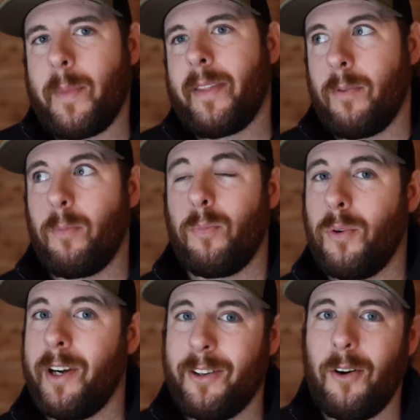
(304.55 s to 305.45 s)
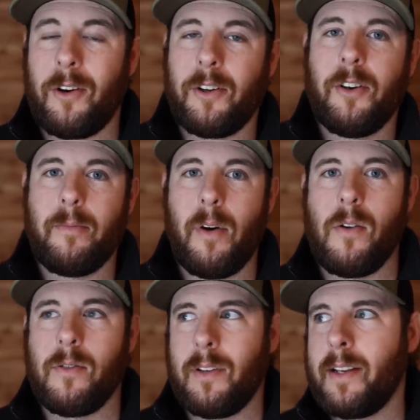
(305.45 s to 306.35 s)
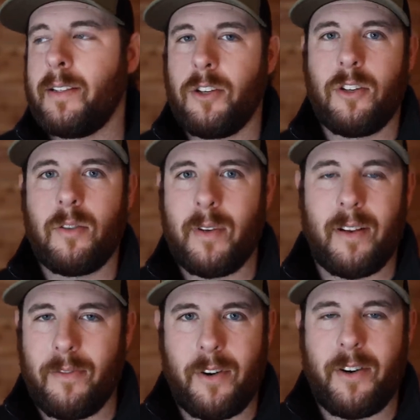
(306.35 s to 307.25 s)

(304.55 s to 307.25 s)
I mean, they're pretty darn good bows, as they should be for,